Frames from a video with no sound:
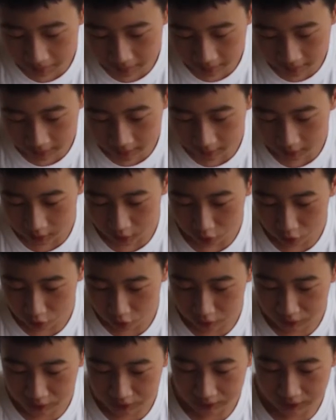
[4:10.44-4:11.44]
put this
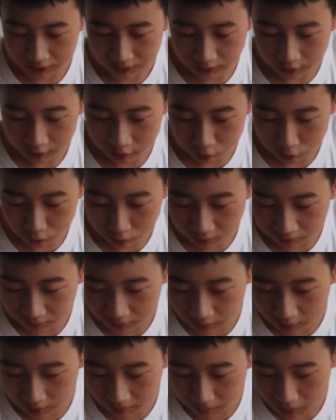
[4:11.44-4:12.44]
crease sort of
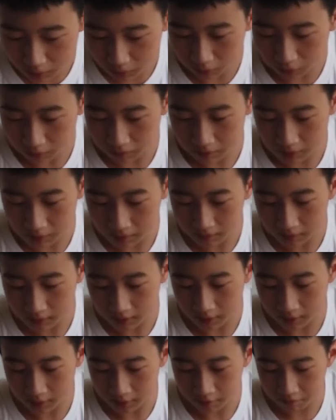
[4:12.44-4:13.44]
in the middle,
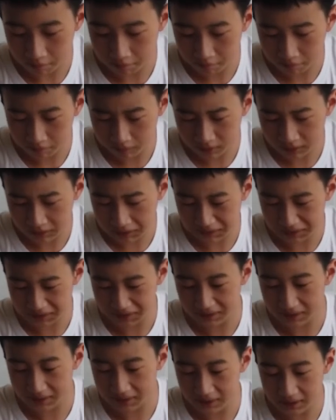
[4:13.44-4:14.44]
maybe a
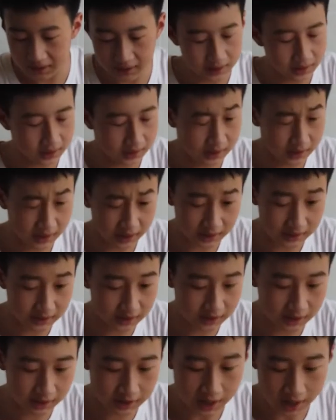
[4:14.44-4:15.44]
teeny
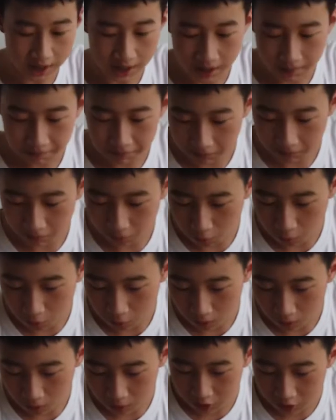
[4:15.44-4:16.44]
tiny bit
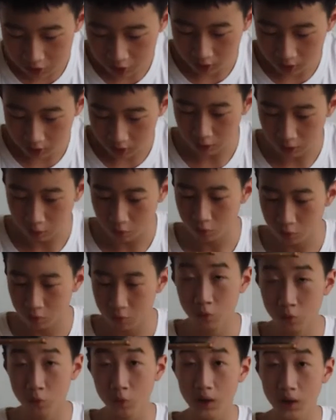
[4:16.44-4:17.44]
more to the
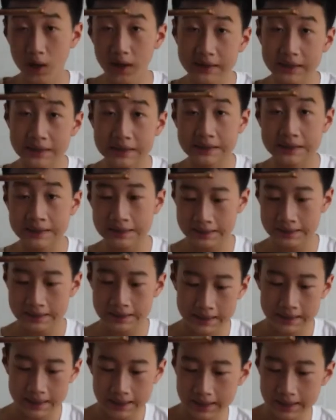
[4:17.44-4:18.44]
right,
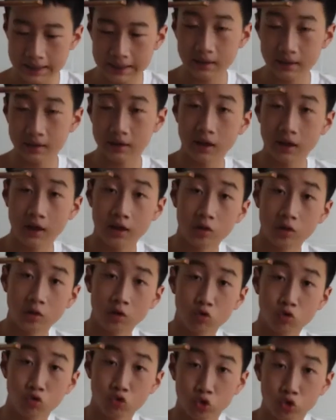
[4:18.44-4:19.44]
and then
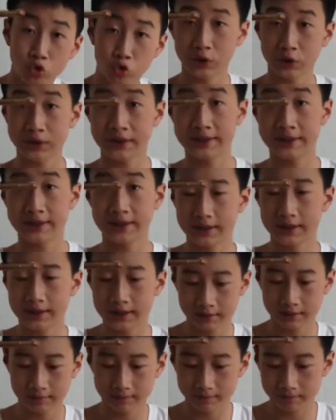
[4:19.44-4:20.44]
crease
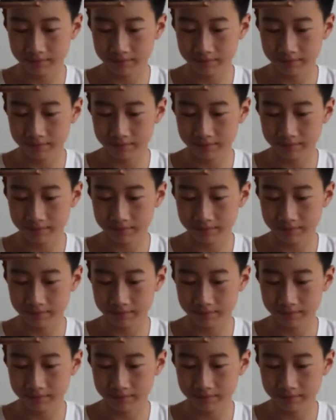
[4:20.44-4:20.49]
it.